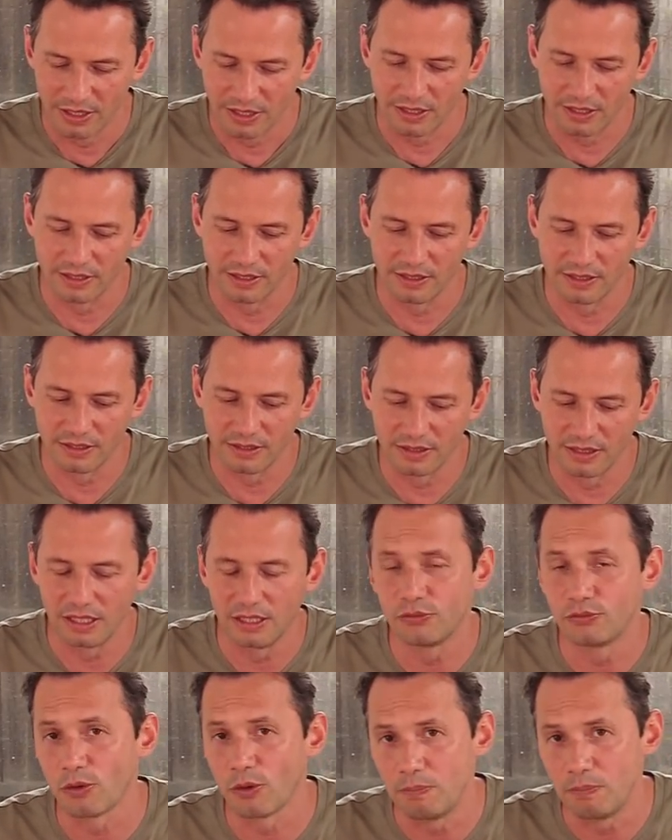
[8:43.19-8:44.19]

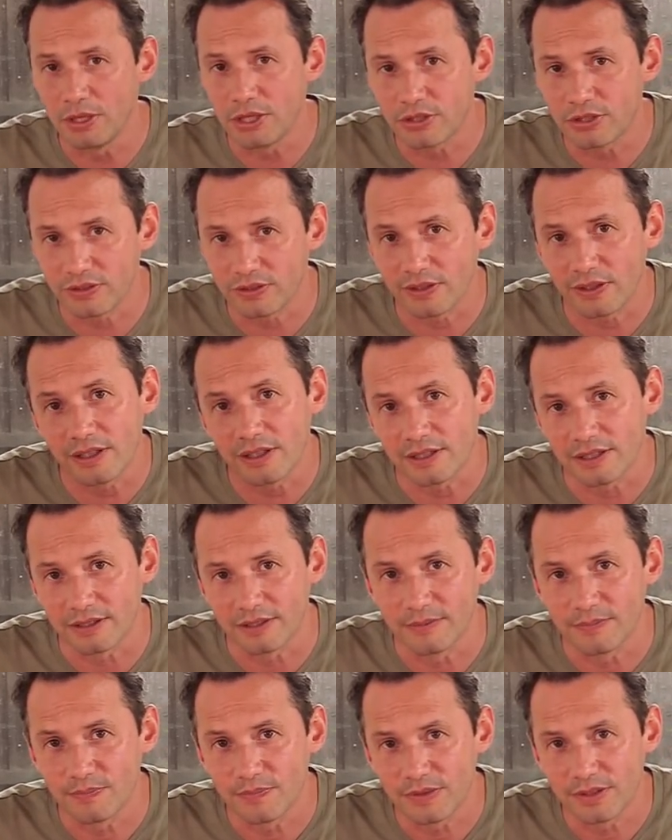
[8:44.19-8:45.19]
And for picture
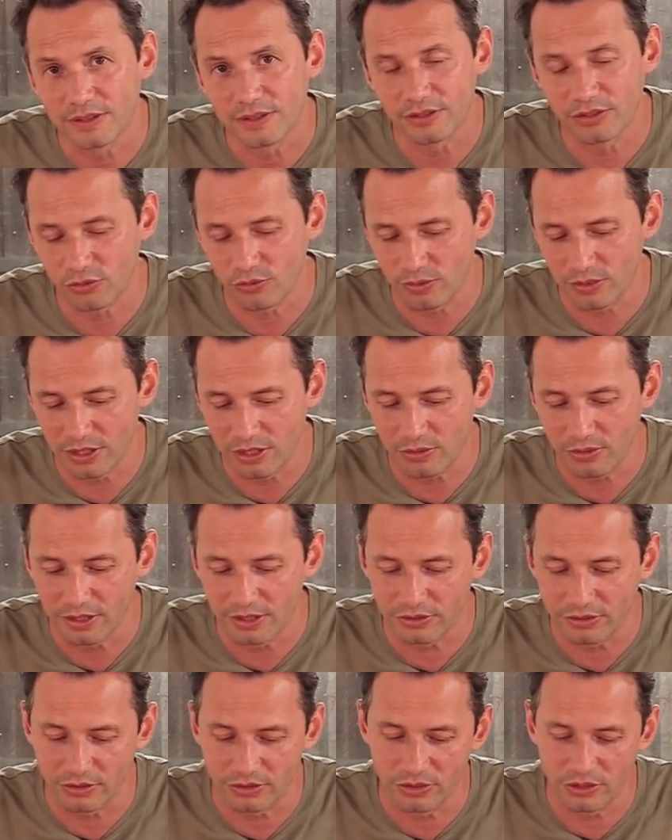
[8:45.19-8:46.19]
taking, this is really
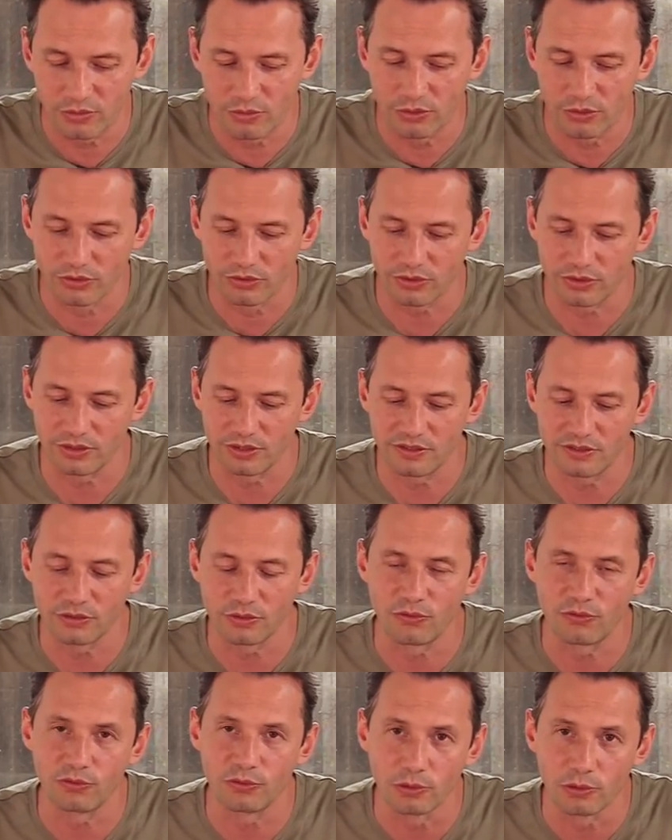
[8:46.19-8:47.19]
great. You know, you want this is
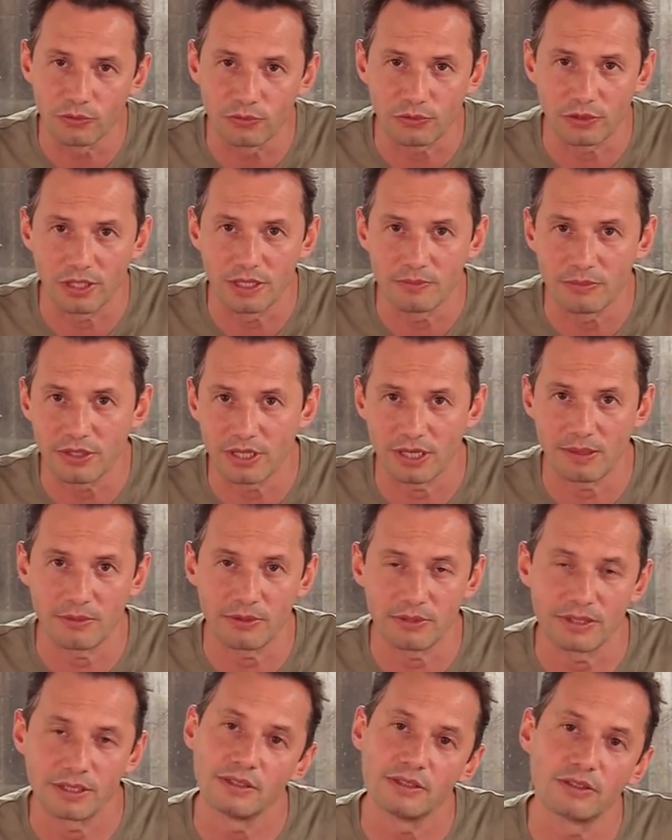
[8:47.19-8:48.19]
a full frame
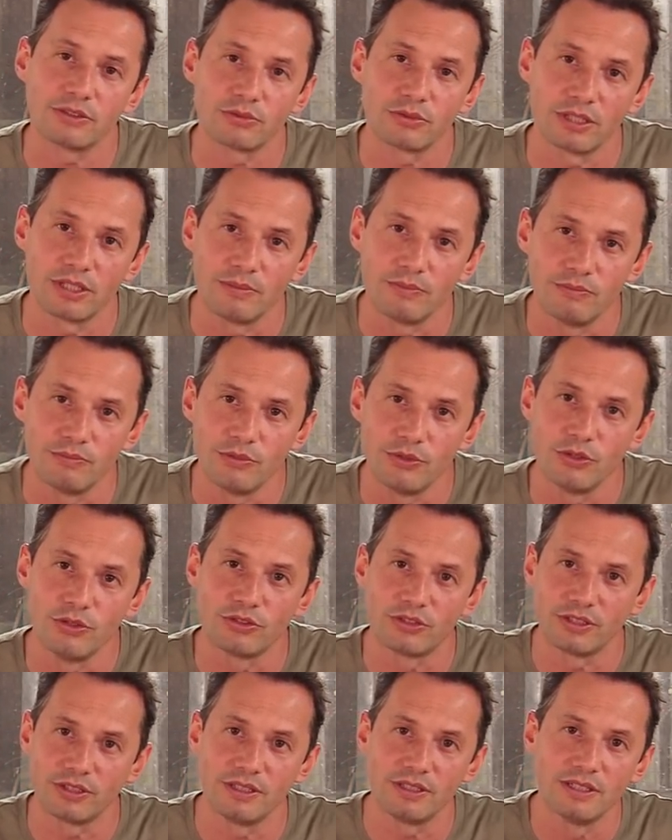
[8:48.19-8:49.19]
camera. This is what I'm
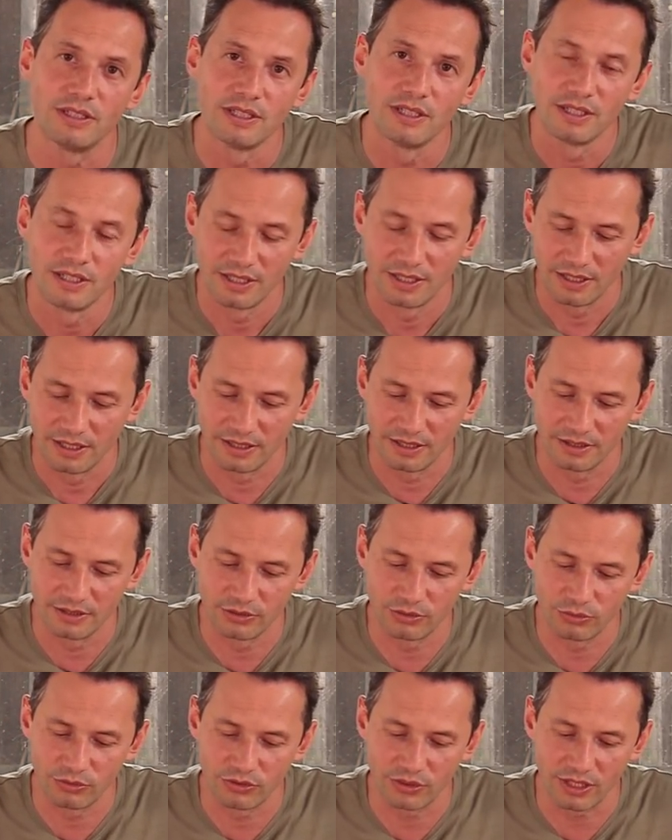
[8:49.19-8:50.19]
using
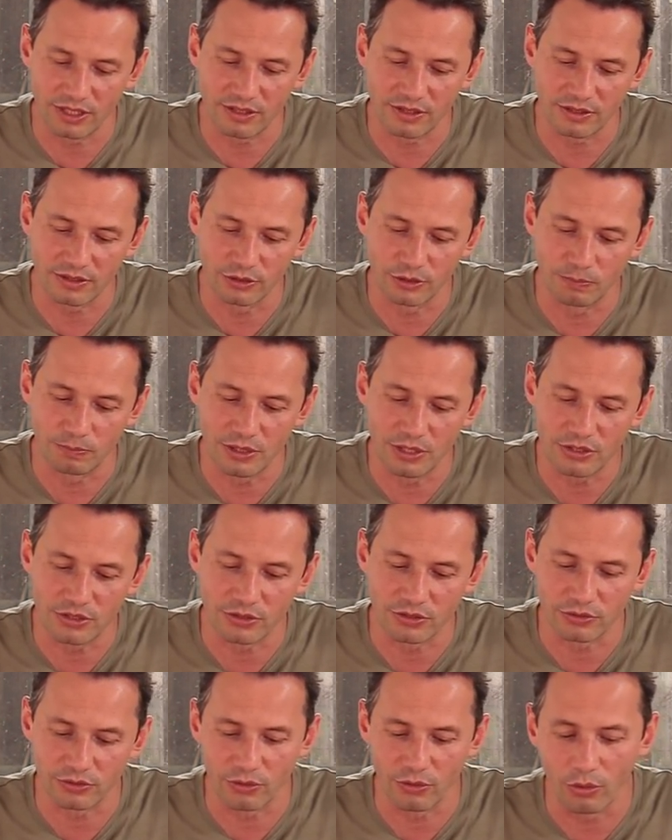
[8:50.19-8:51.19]
to take the
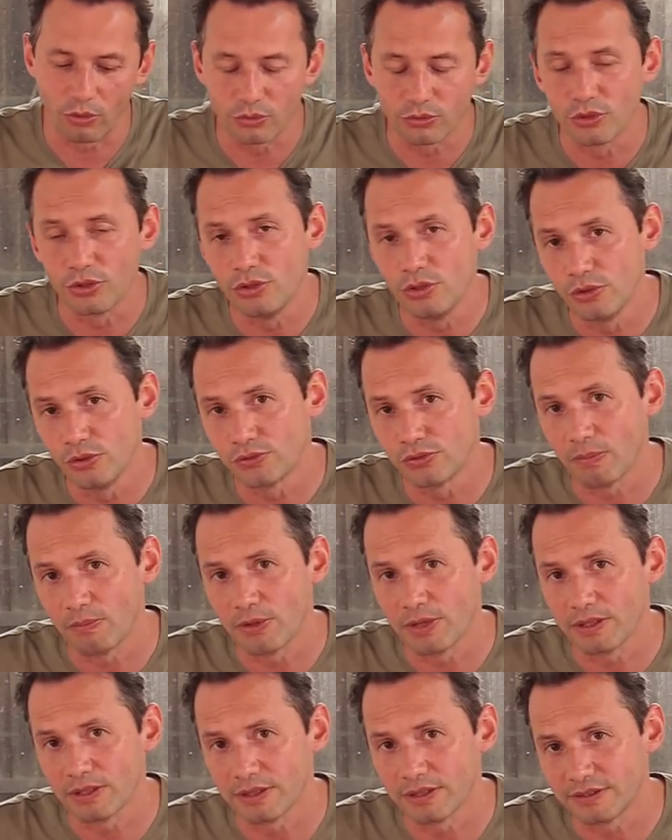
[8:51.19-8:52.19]
pictures. So all the new
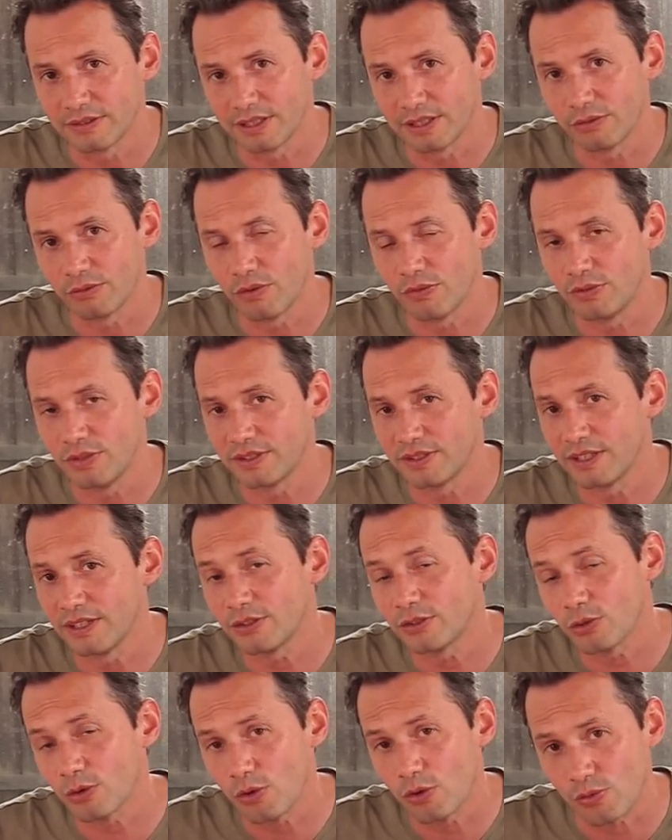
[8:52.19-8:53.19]
thumbnails are taken with this, and
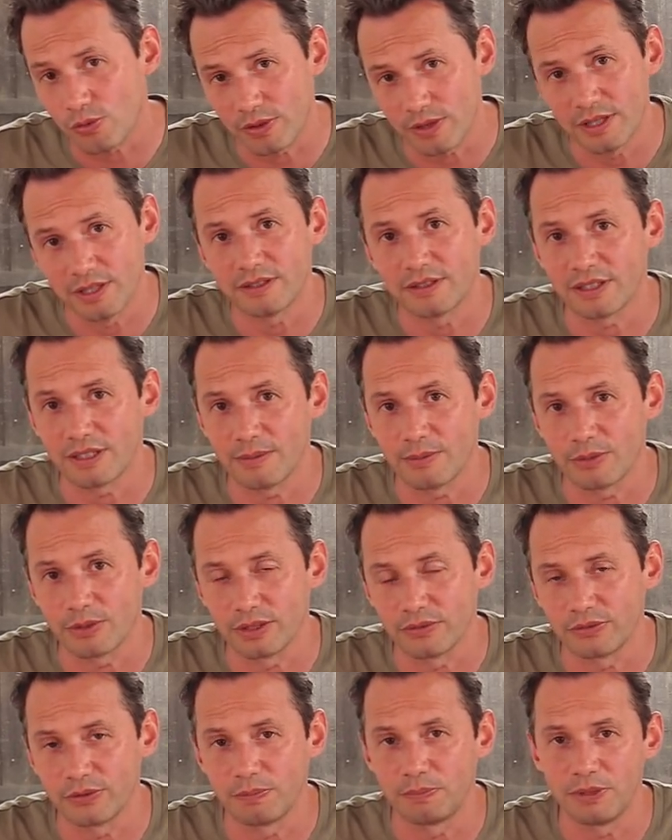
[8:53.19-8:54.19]
it's a great
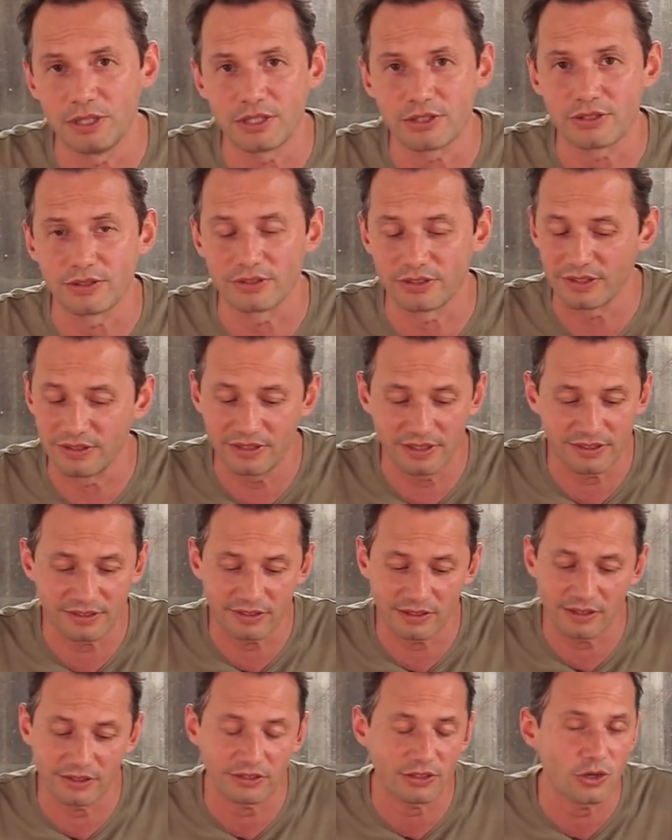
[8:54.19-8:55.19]
camera for pictures. And
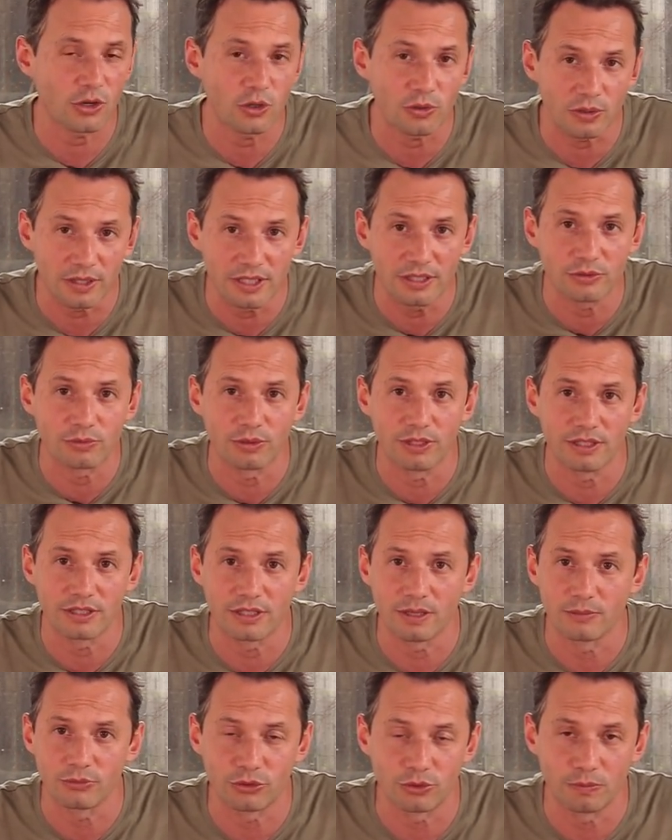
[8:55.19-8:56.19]
DSLRs are great when it
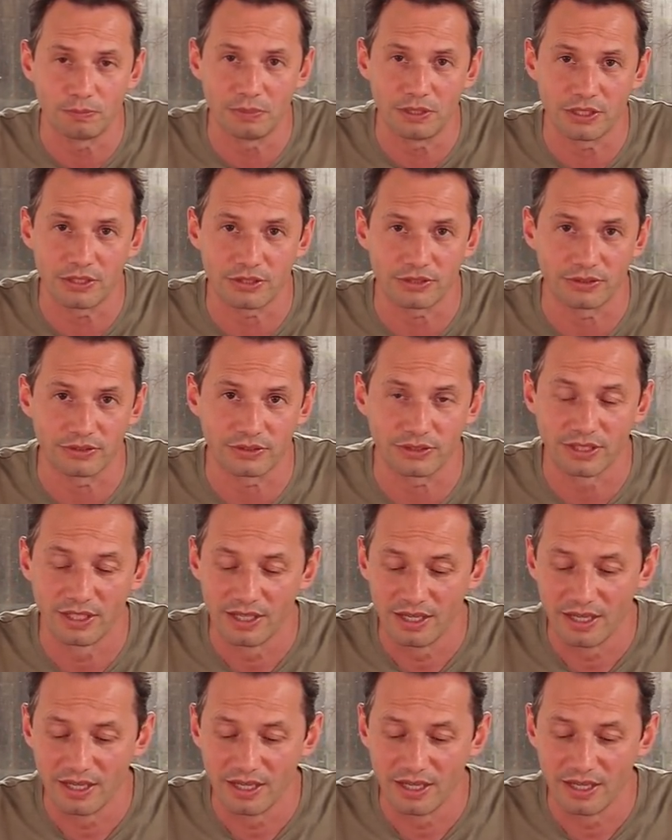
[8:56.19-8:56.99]
comes to pictures.